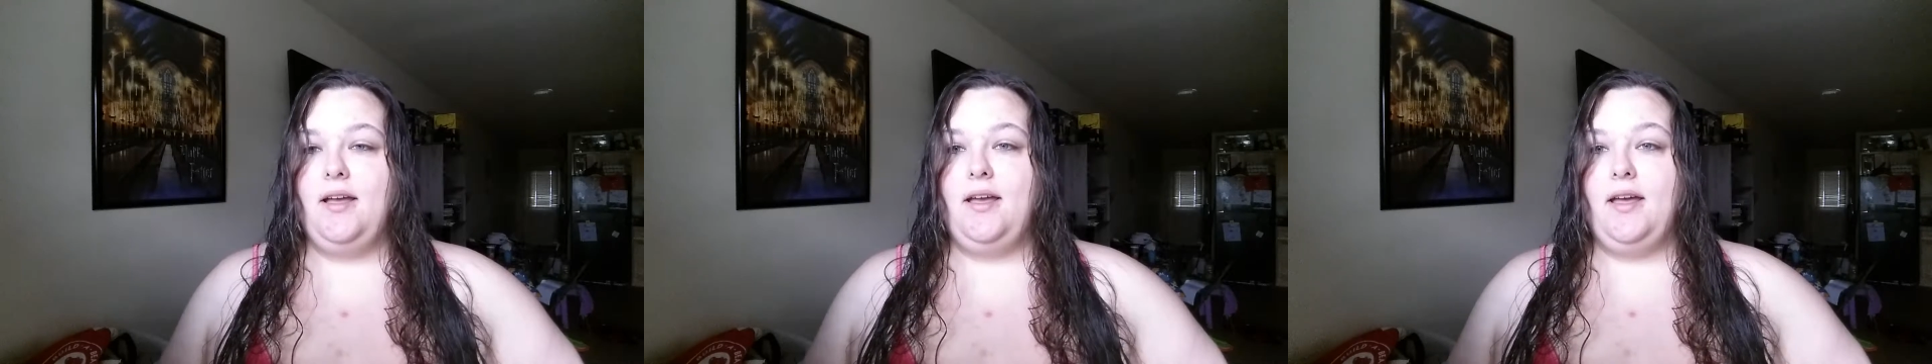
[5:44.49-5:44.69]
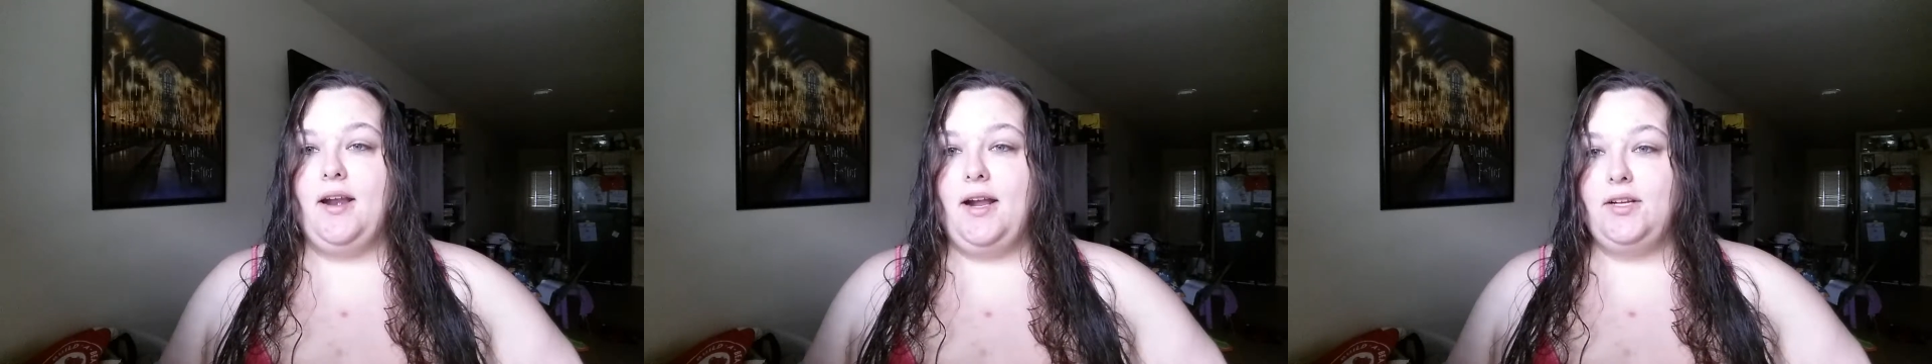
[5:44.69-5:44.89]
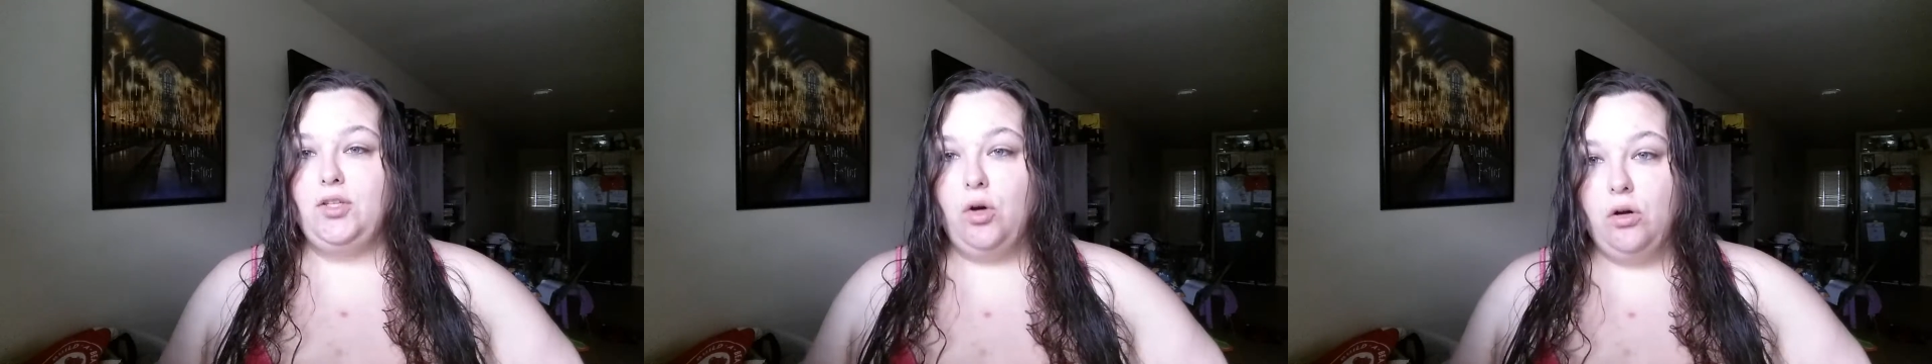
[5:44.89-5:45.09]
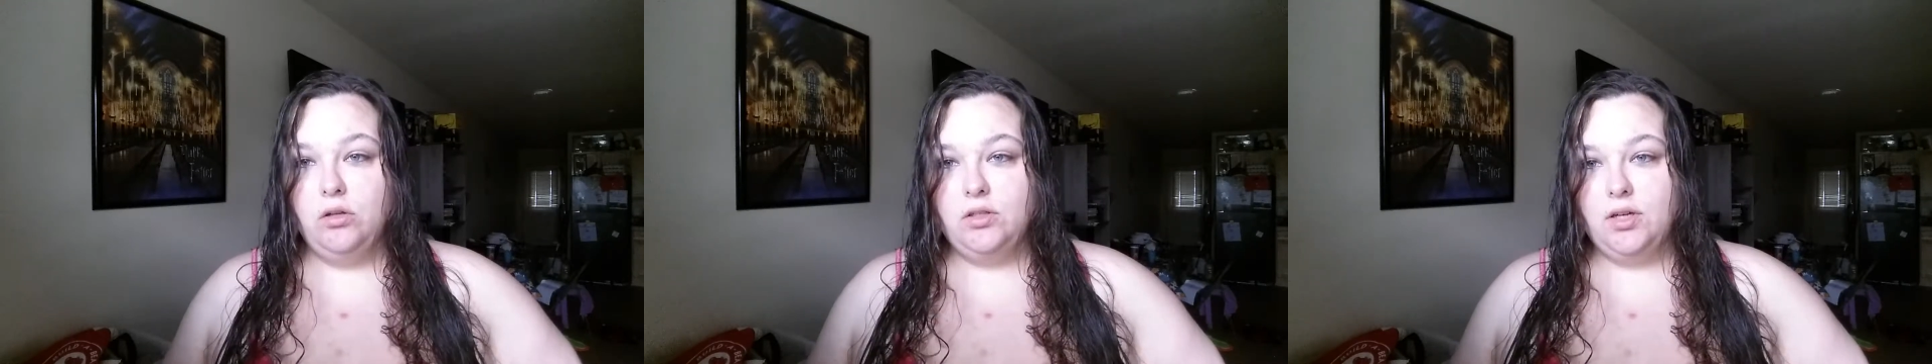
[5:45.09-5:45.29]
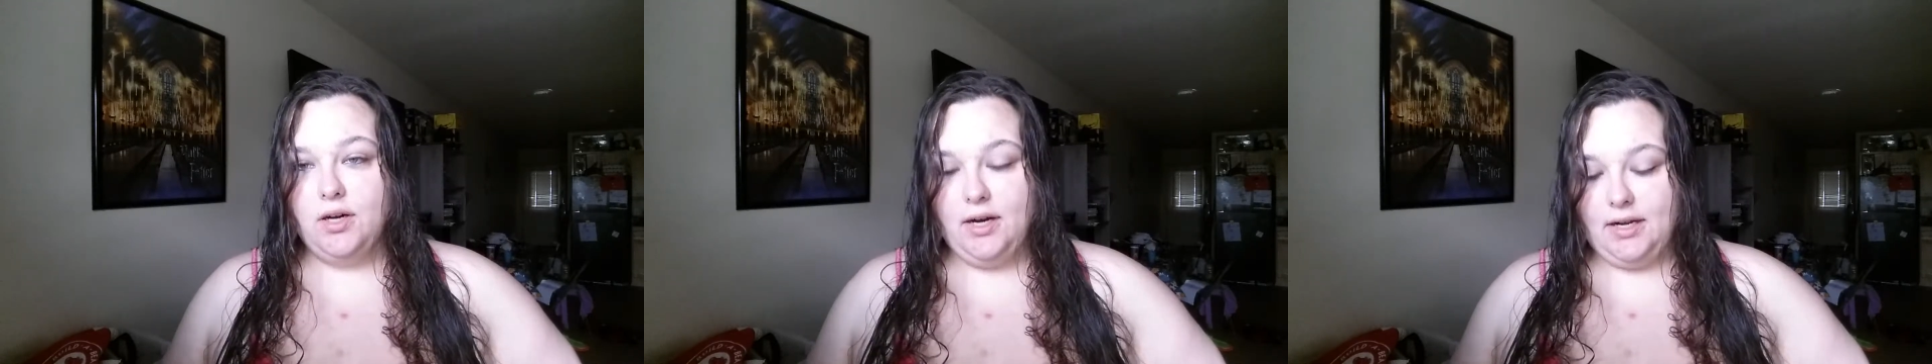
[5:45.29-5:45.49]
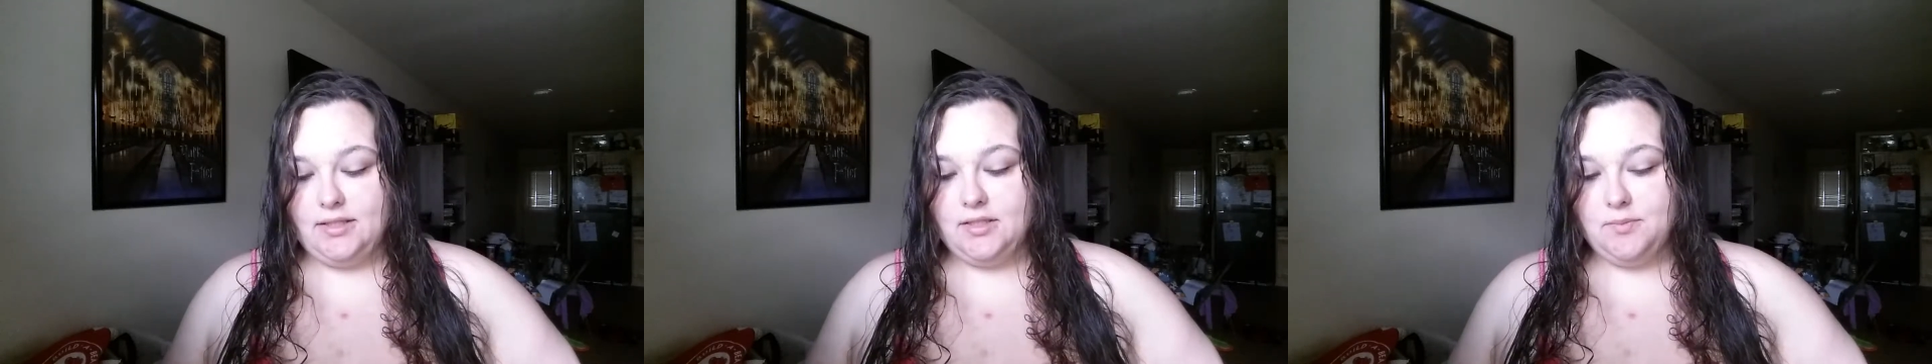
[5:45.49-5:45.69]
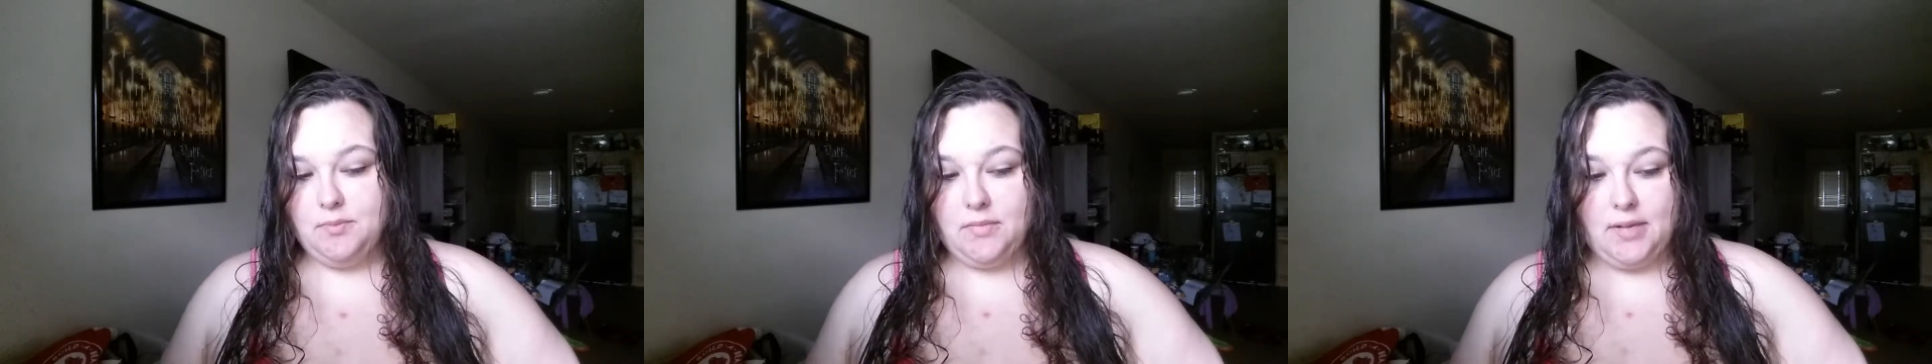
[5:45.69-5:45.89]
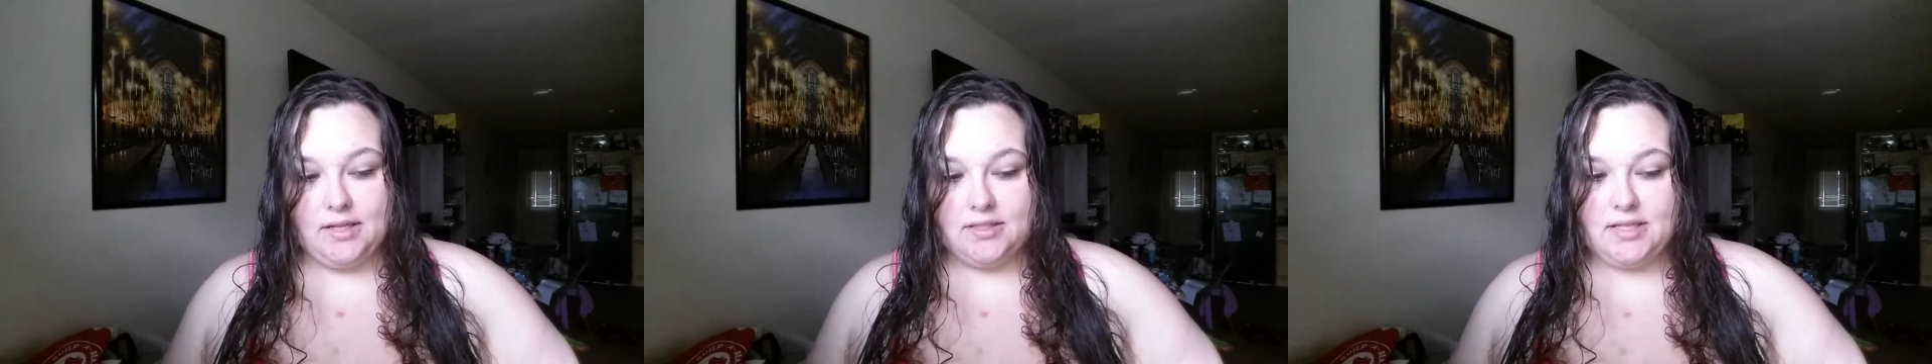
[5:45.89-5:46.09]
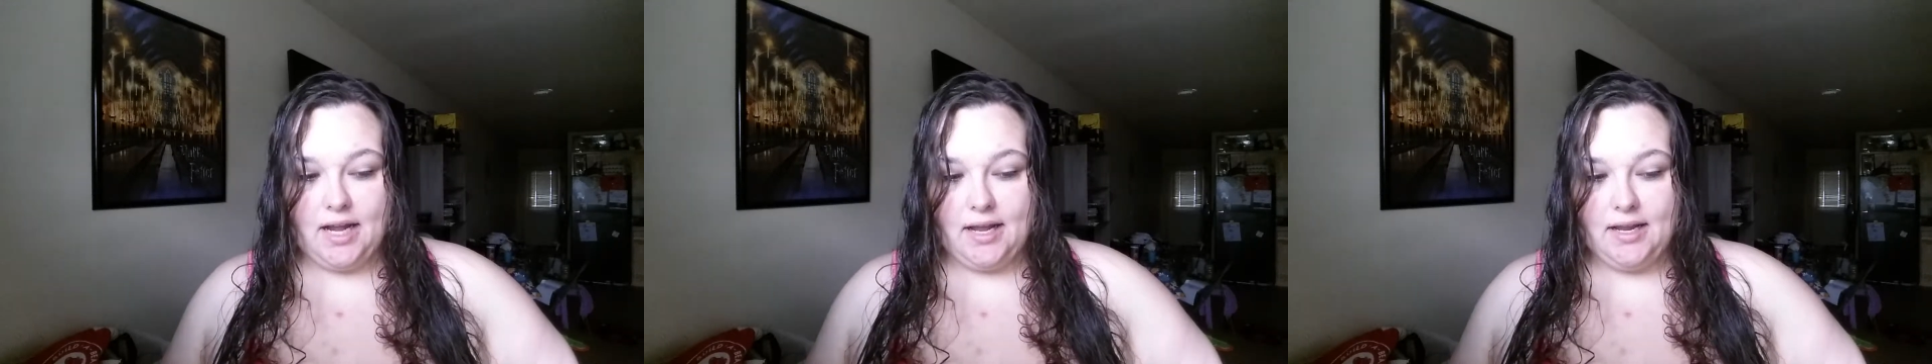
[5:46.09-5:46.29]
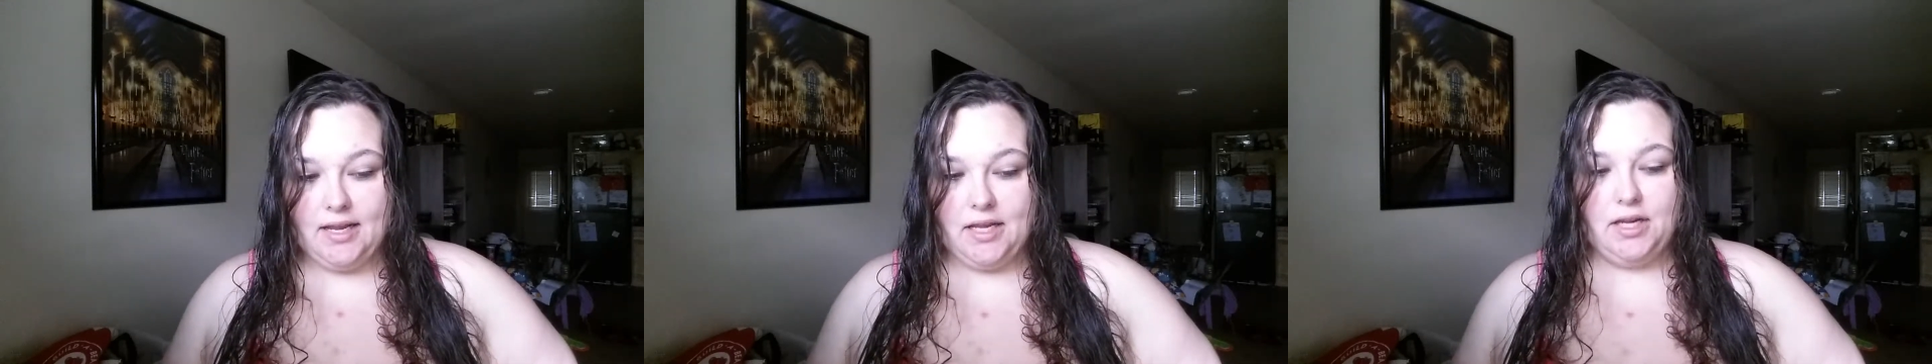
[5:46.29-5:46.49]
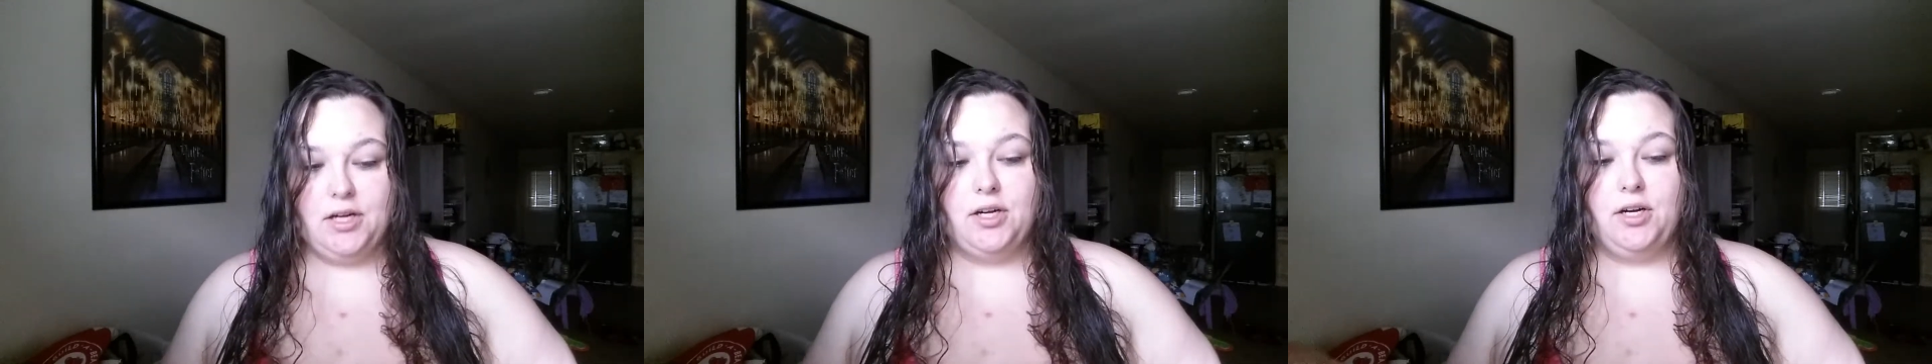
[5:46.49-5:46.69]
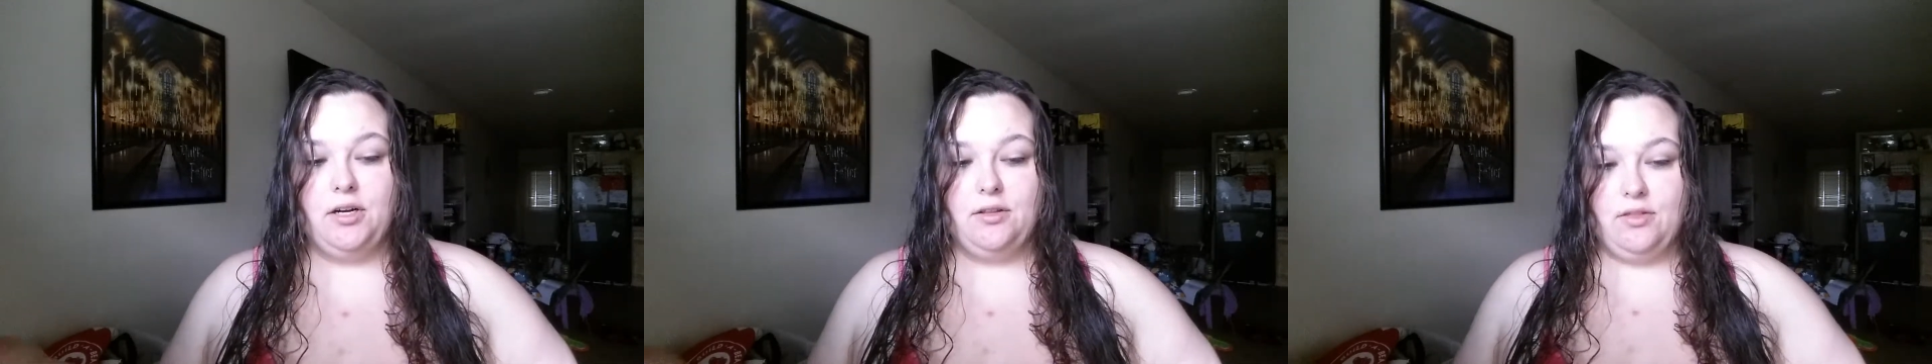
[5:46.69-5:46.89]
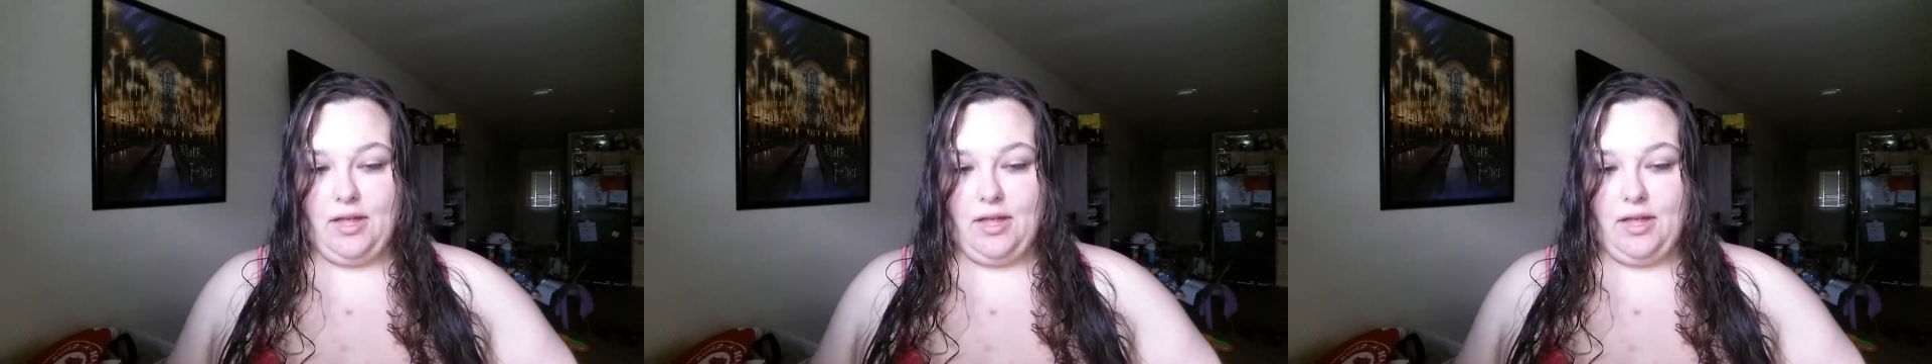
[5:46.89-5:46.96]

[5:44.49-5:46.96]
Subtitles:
And I told her, it's not here,